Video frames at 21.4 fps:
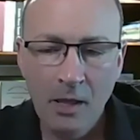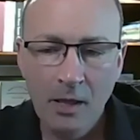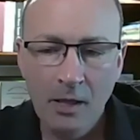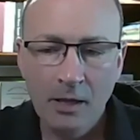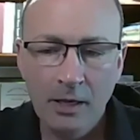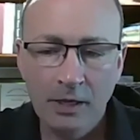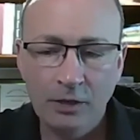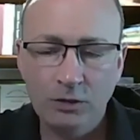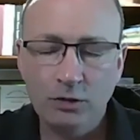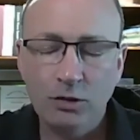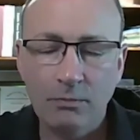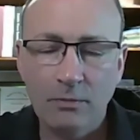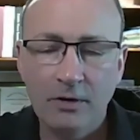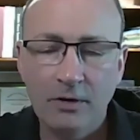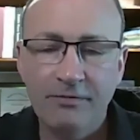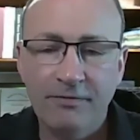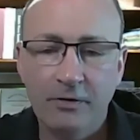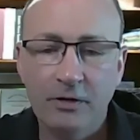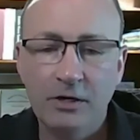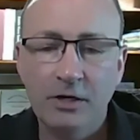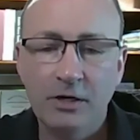it took me
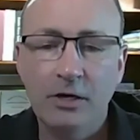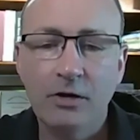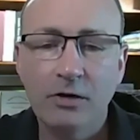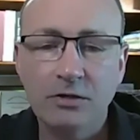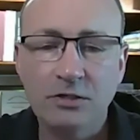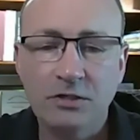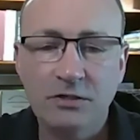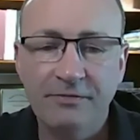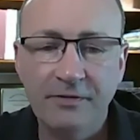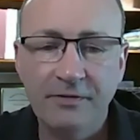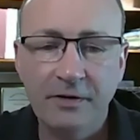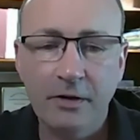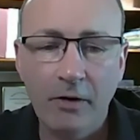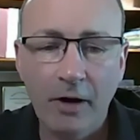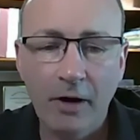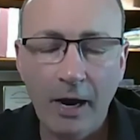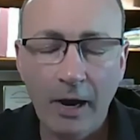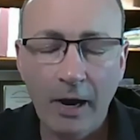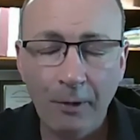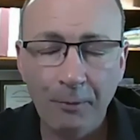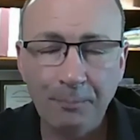for years to figure
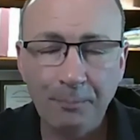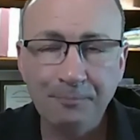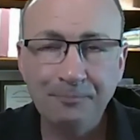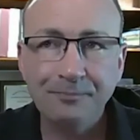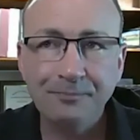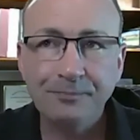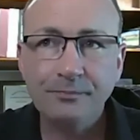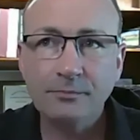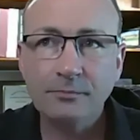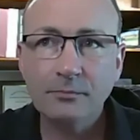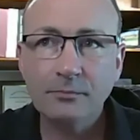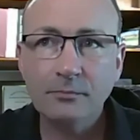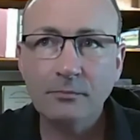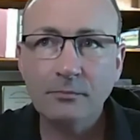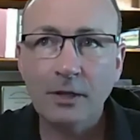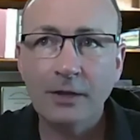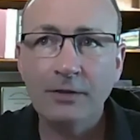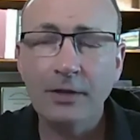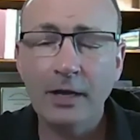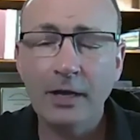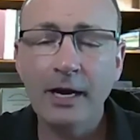out
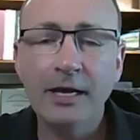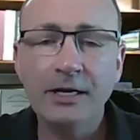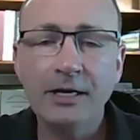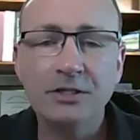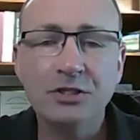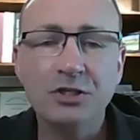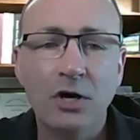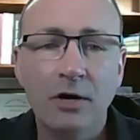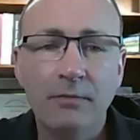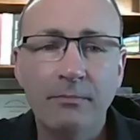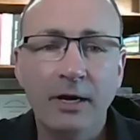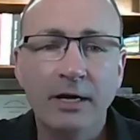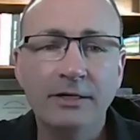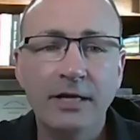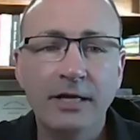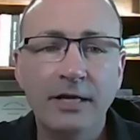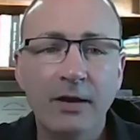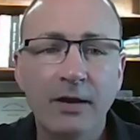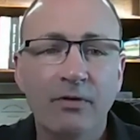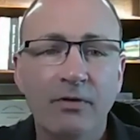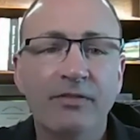that I had to start my
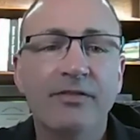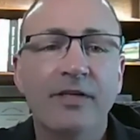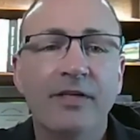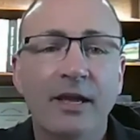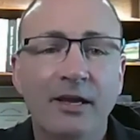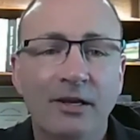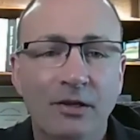day with thank